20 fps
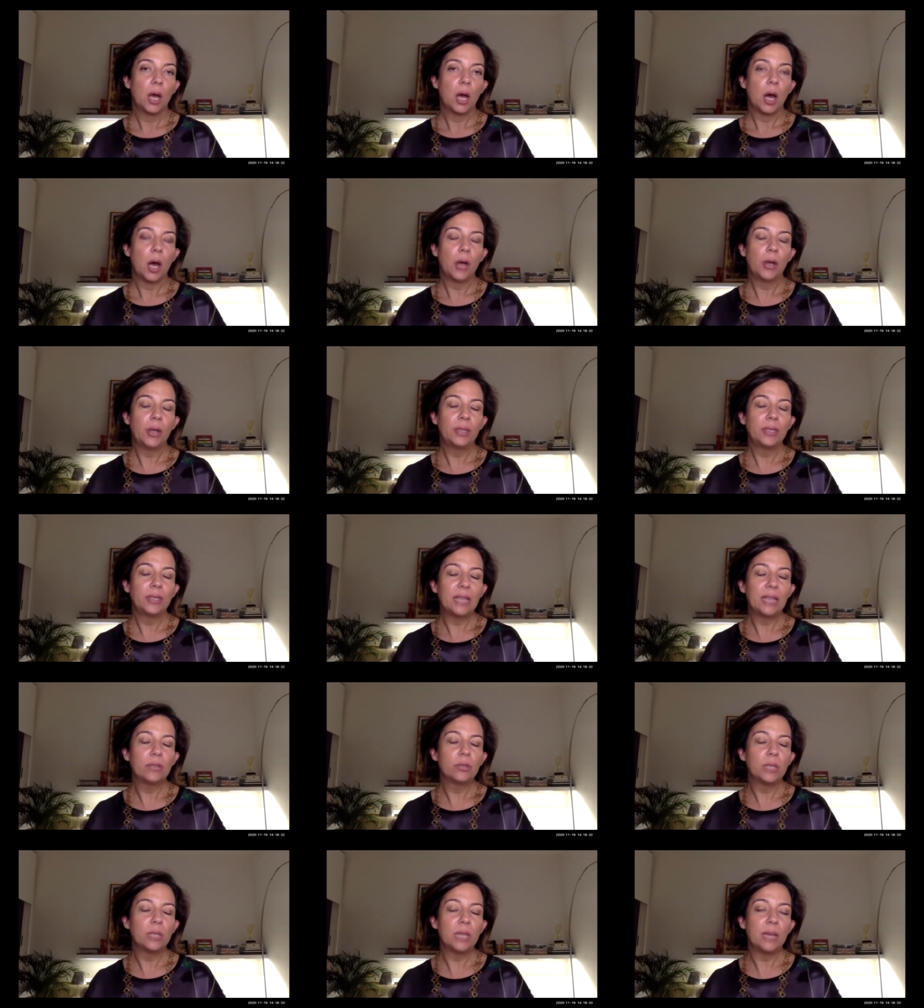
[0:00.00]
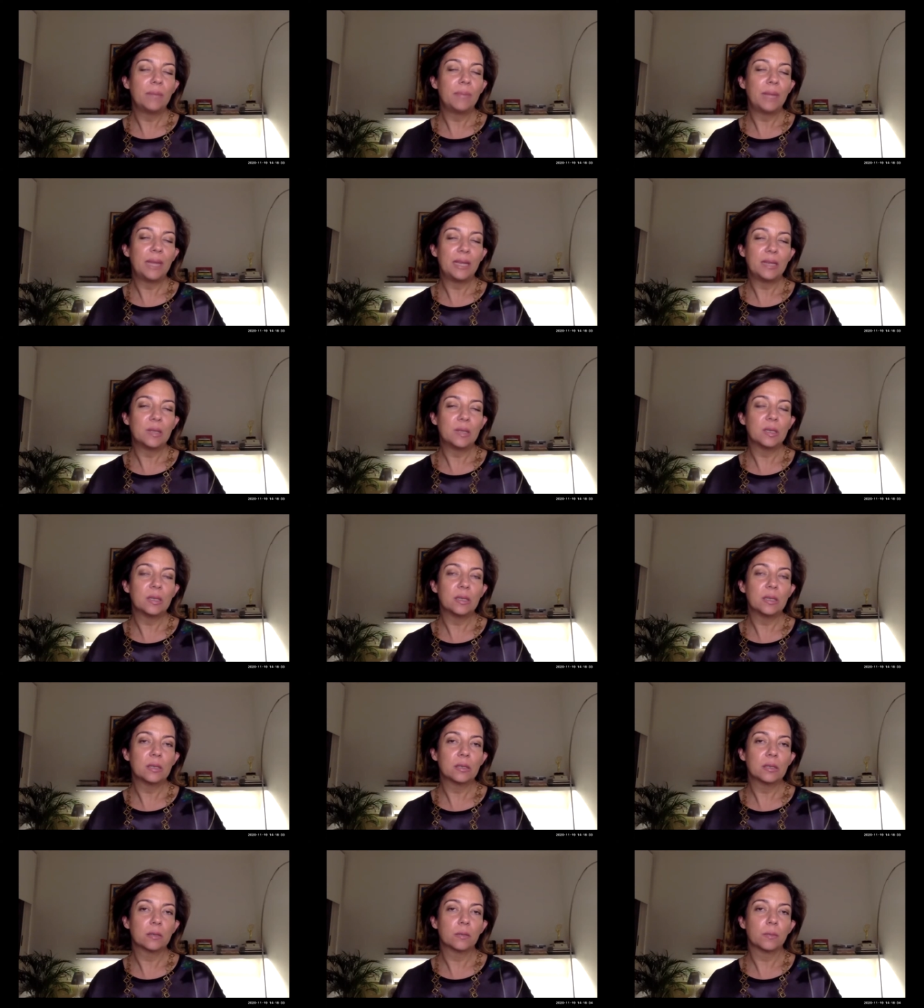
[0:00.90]
On a day-to-day
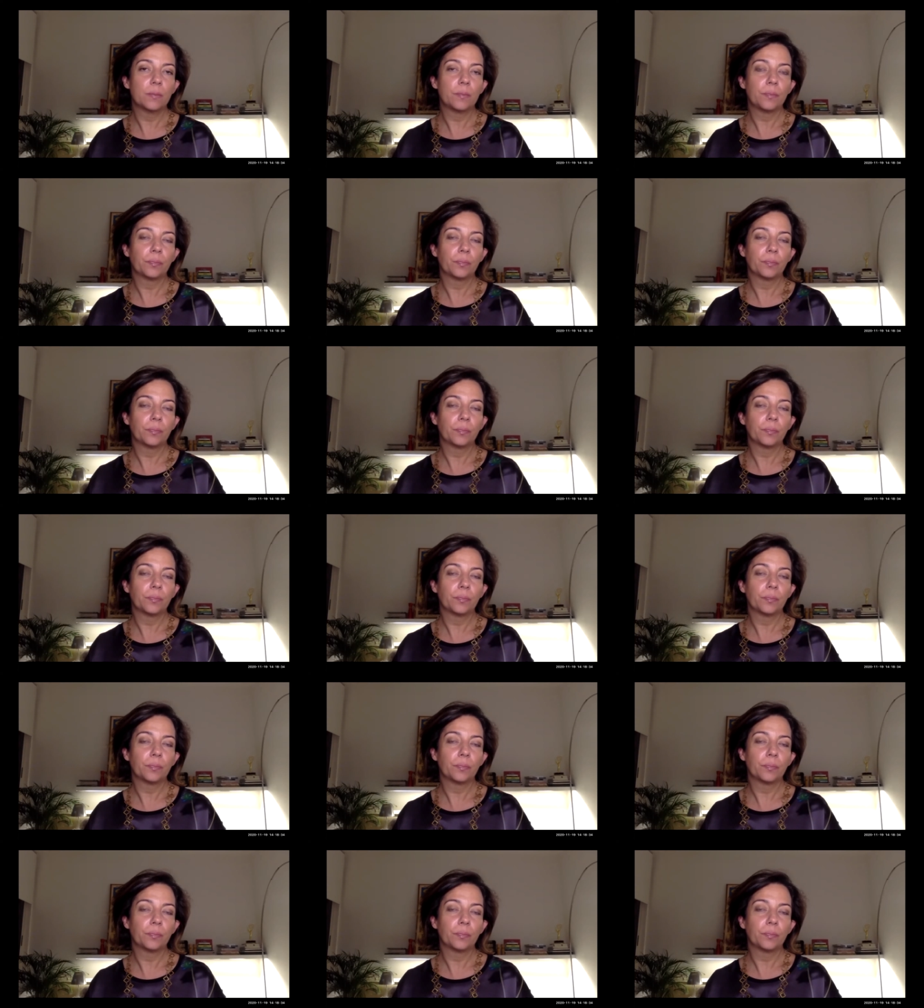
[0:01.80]
basis,